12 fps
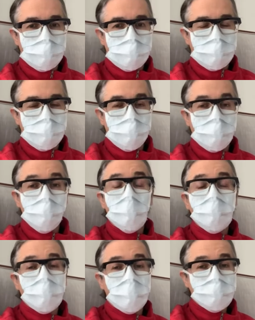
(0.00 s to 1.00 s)
And one
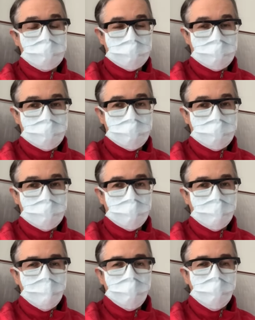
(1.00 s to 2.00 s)
last thing.
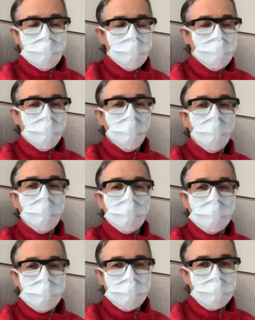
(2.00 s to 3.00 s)
There's so many
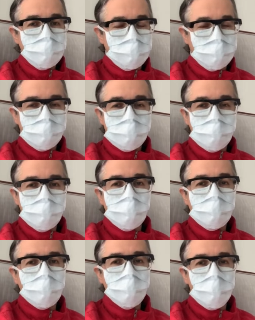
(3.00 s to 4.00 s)
conspiracy theories going
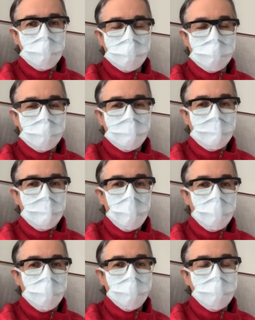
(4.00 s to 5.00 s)
around about
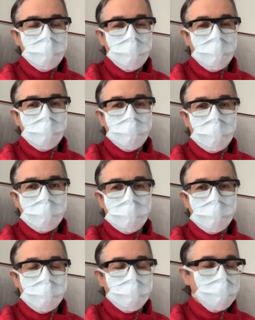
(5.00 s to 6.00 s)
this COVID nineteen
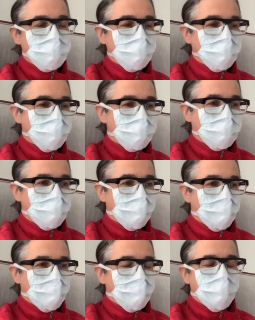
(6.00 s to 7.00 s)
vaccine.
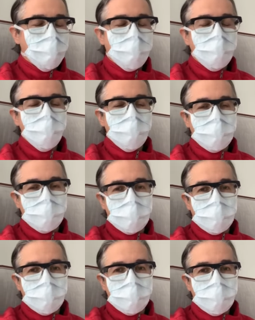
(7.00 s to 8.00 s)
It is
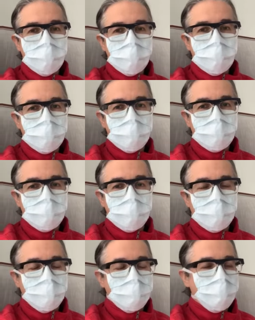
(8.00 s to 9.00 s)
ridiculous.
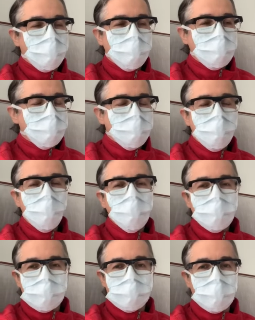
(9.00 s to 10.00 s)
Guys, don't waste your
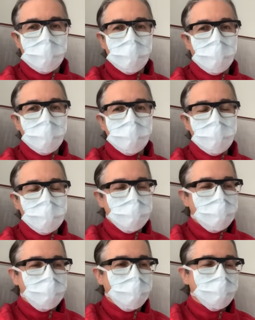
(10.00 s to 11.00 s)
time with all these, all
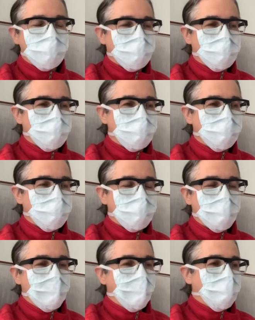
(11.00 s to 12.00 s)
these conspiracies.
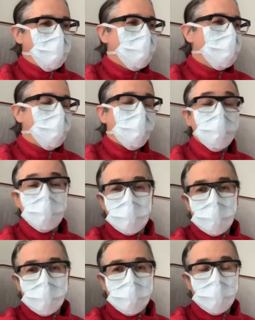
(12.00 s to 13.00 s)
No matter where it came
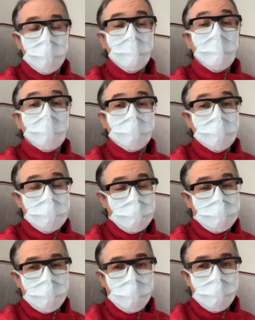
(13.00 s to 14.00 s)
from, it needs to be dealt
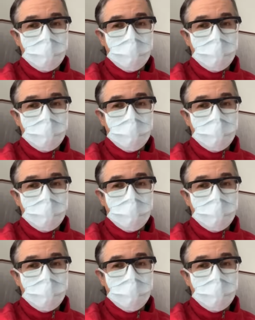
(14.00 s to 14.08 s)
with.